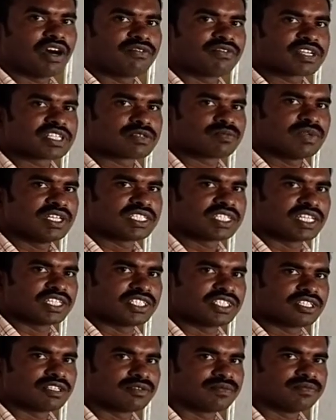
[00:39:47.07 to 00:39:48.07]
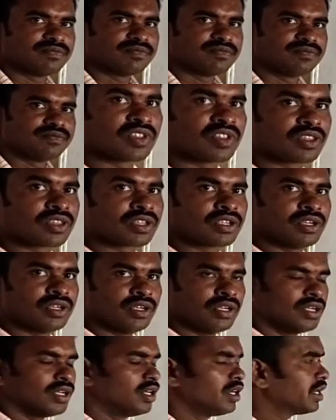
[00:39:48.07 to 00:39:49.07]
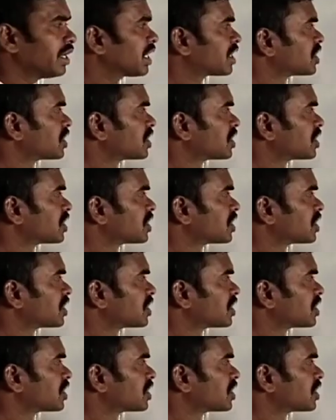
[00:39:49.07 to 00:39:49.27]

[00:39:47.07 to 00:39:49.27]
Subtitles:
x plus h. Next,